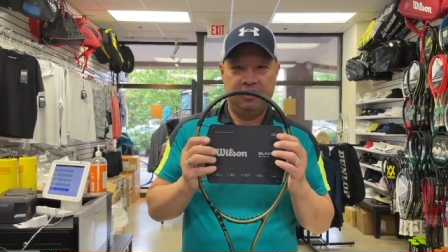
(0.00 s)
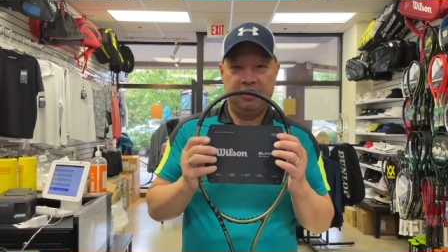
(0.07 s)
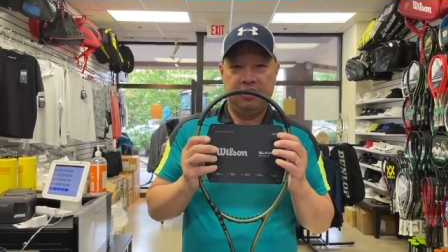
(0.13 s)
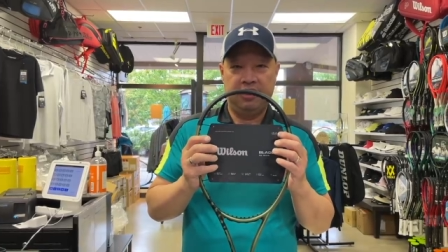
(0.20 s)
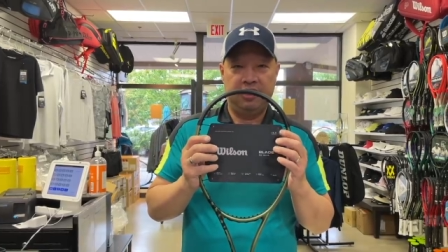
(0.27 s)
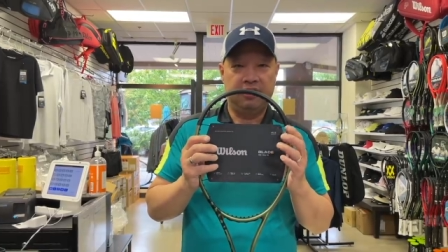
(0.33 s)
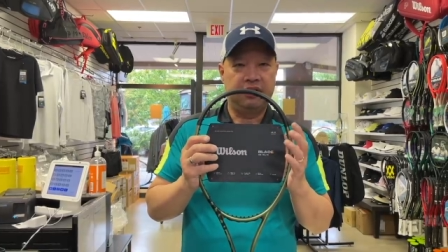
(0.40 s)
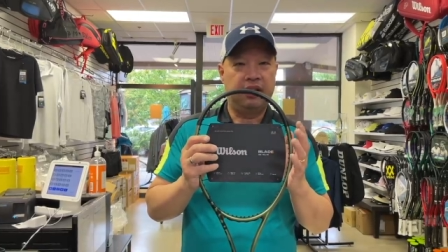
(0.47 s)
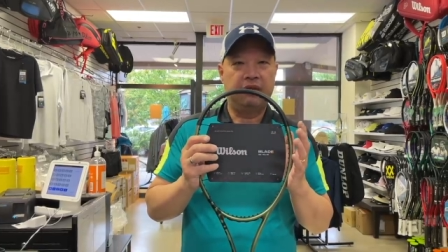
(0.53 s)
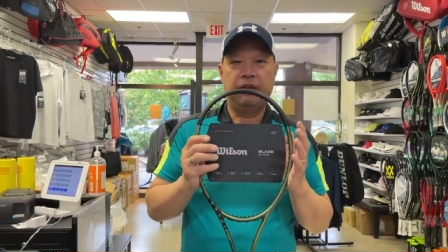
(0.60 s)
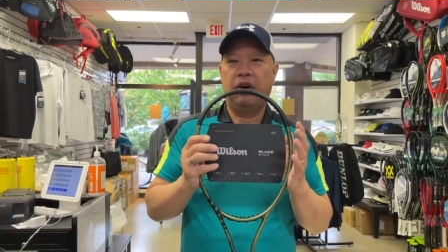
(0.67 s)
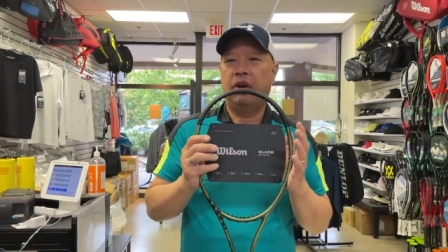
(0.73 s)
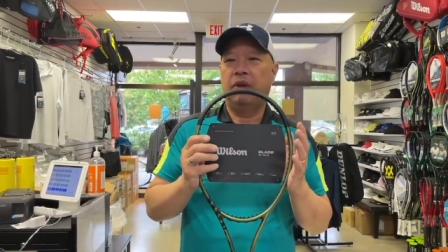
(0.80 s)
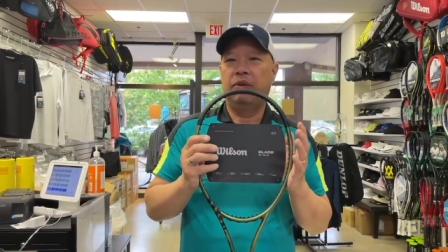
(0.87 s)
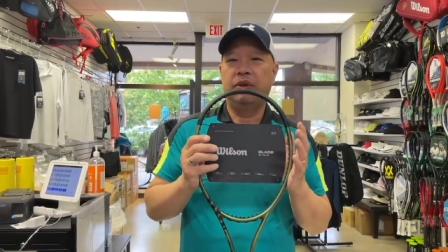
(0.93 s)
as I've
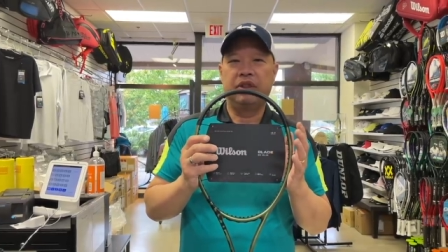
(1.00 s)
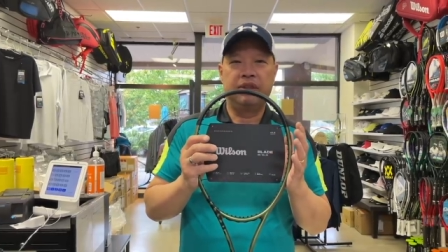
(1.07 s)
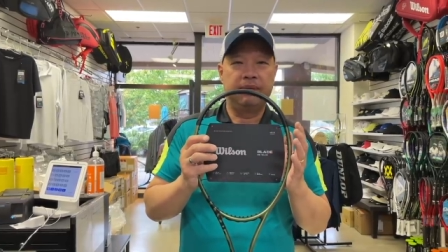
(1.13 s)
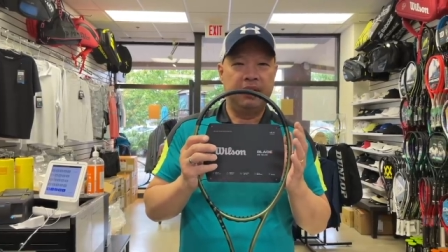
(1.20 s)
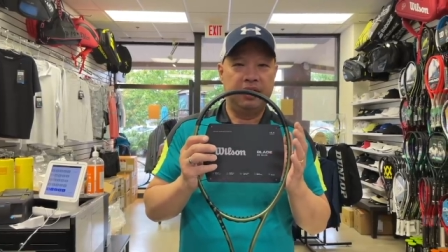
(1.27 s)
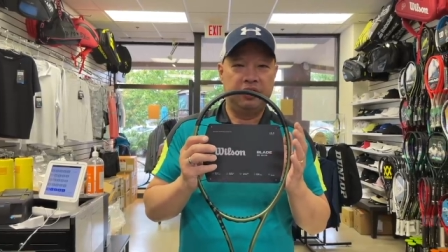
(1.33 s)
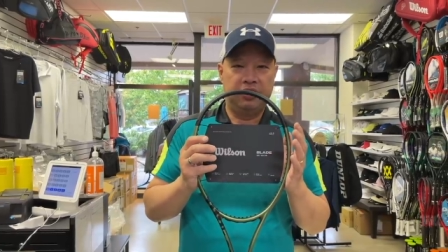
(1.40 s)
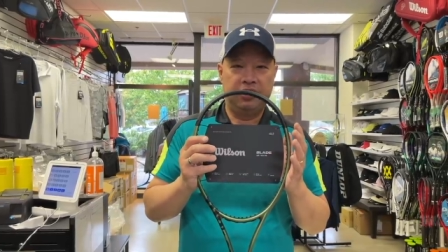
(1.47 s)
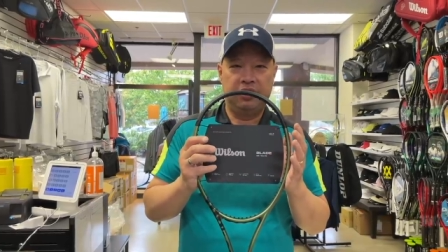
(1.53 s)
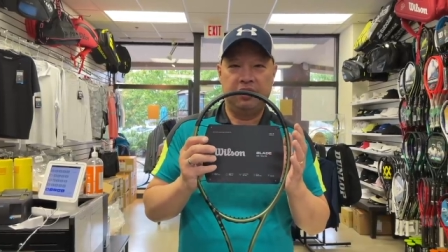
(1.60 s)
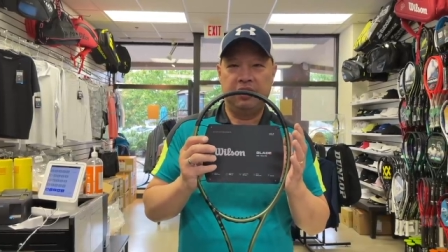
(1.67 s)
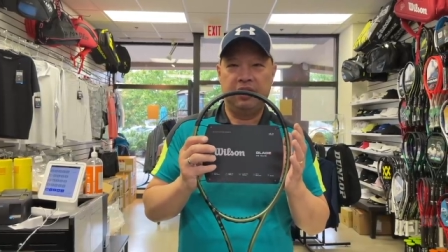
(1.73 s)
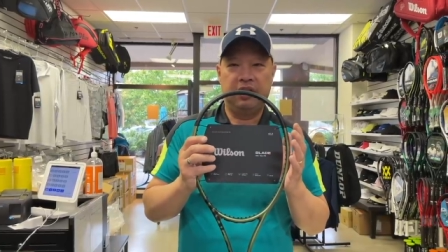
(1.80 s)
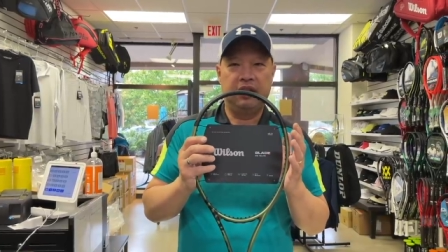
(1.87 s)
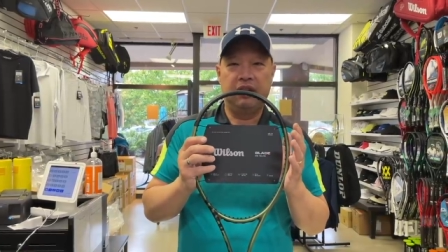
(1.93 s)
always mentioned
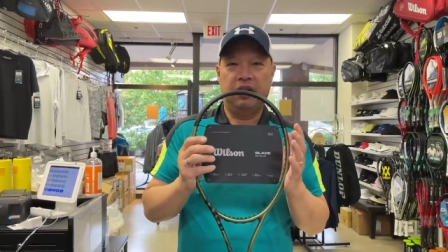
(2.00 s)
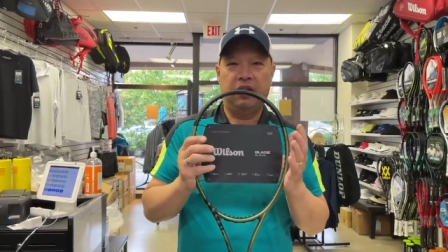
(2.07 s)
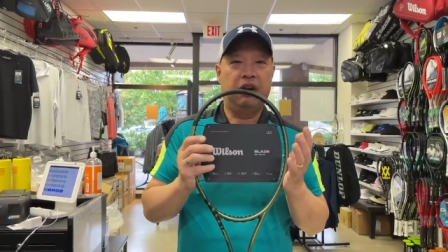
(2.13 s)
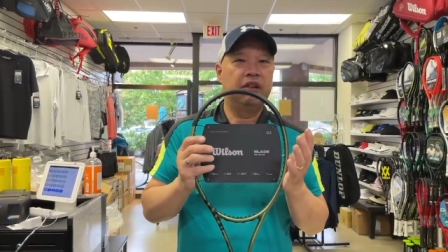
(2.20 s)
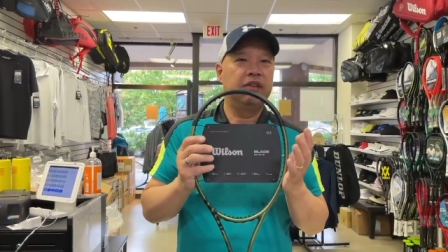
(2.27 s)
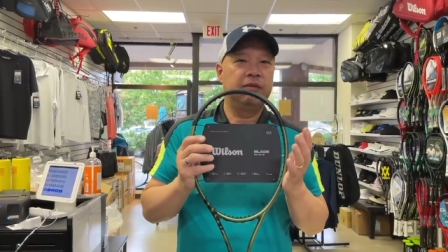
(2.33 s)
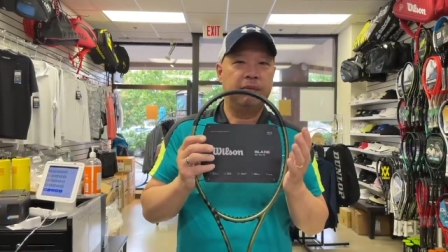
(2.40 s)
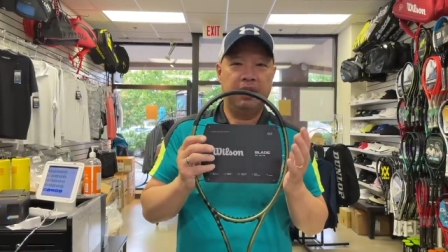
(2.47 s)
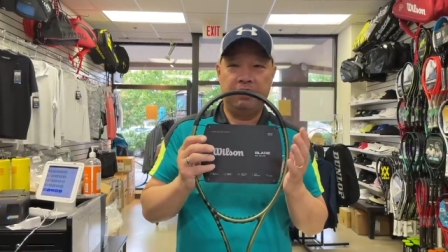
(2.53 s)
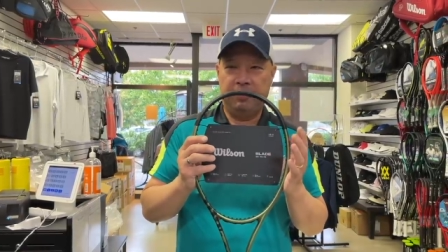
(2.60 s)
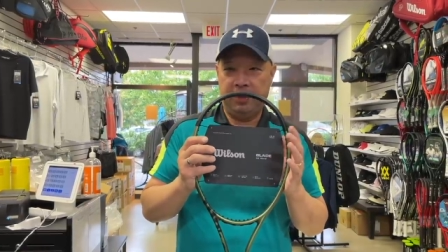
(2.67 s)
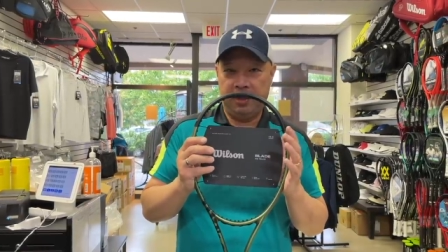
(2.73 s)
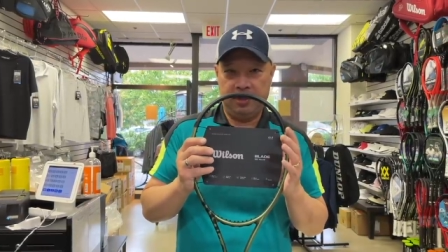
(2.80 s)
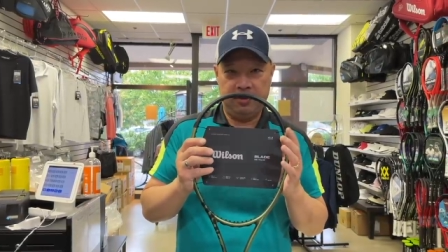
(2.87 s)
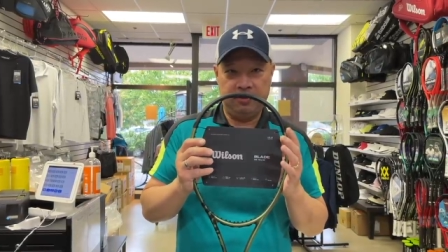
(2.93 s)
in all of my
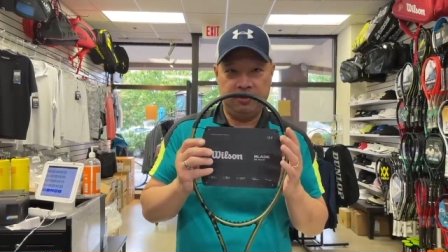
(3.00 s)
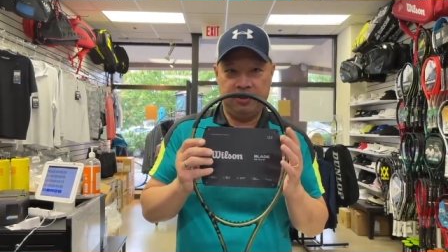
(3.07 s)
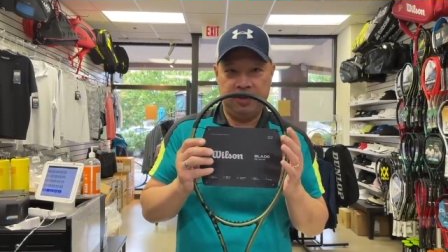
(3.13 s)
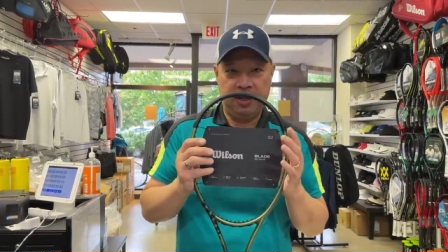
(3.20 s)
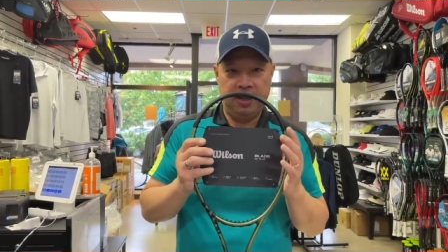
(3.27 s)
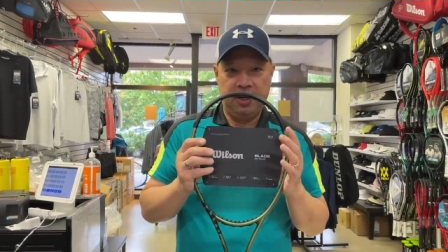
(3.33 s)
videos,